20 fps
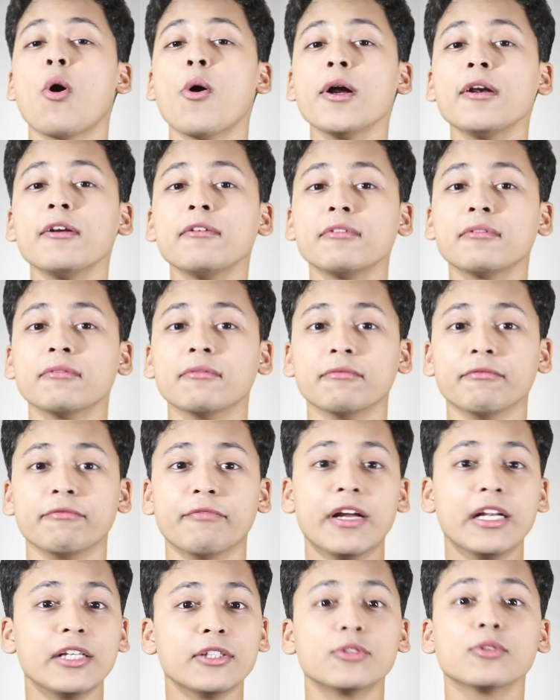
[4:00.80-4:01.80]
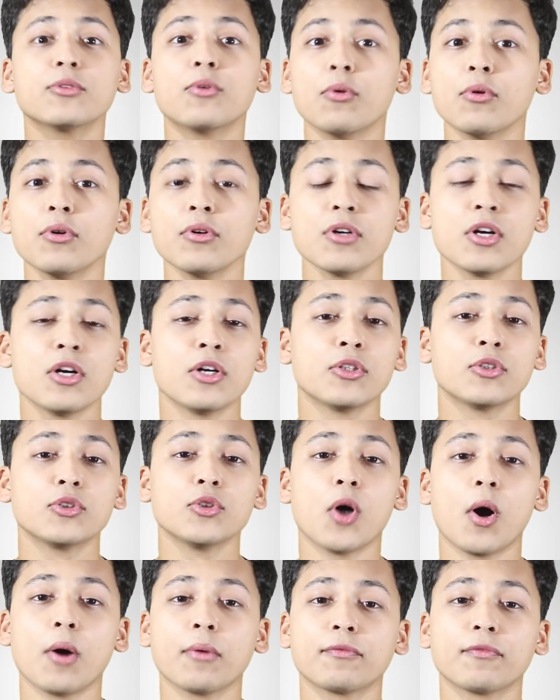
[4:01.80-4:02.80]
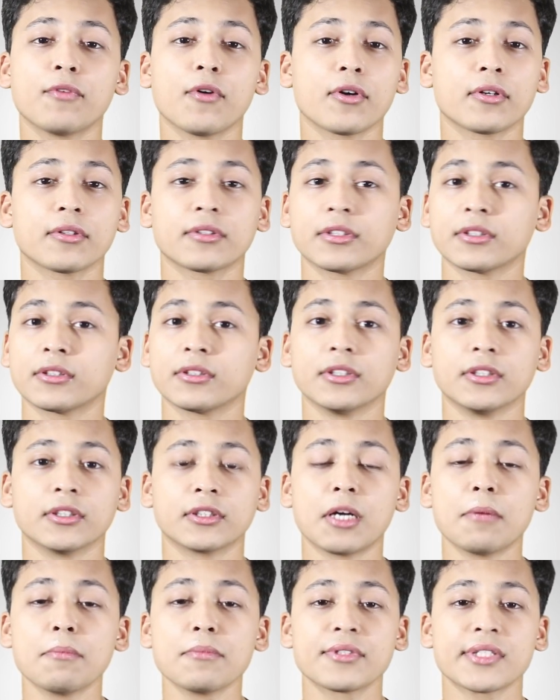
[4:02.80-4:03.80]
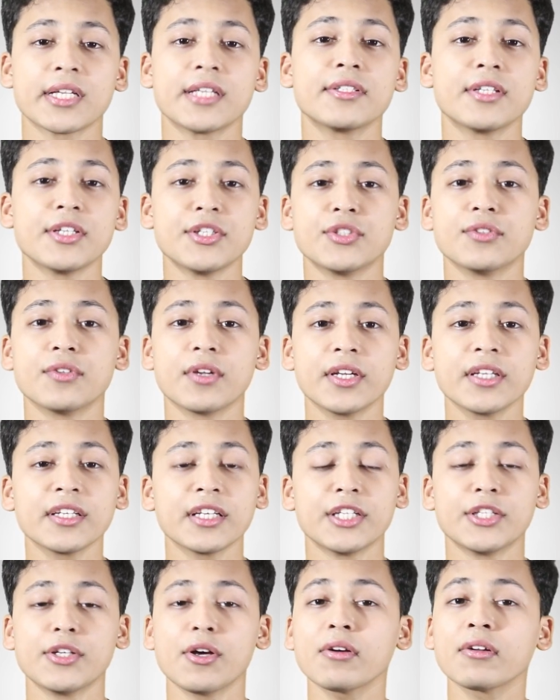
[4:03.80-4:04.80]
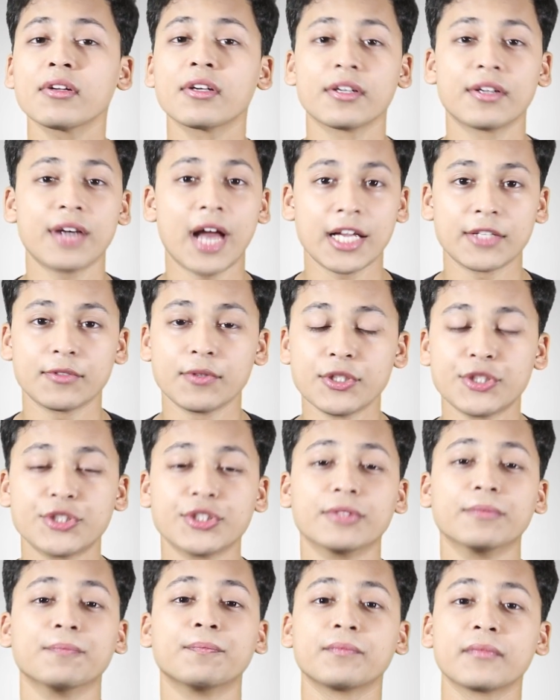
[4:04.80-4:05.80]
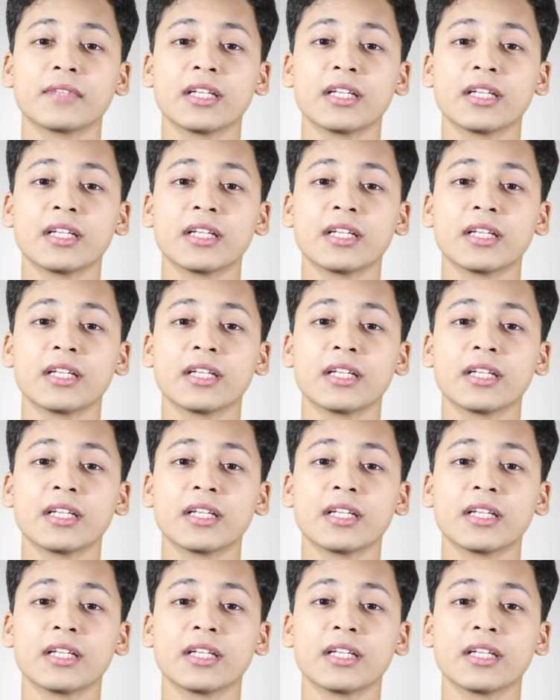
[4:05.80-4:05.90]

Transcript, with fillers: all well to go to opt for computer science engineering in your graduation.